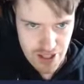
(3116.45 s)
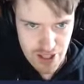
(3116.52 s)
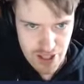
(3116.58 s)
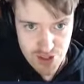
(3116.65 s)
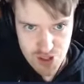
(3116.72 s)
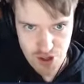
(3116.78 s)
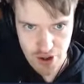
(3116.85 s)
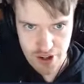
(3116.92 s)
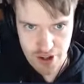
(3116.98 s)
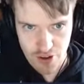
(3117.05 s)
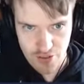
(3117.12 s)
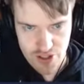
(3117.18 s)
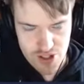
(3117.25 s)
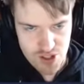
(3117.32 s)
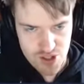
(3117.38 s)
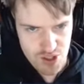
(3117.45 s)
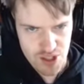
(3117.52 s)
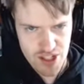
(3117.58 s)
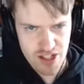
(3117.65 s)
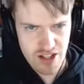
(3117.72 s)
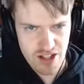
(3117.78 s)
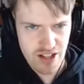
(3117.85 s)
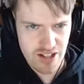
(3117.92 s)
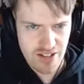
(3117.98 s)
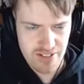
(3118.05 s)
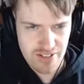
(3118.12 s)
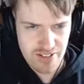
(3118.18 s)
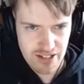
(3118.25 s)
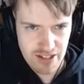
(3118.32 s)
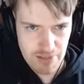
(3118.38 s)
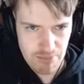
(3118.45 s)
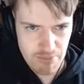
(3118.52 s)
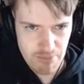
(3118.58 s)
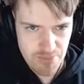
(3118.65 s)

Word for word: either side, obviously, and um,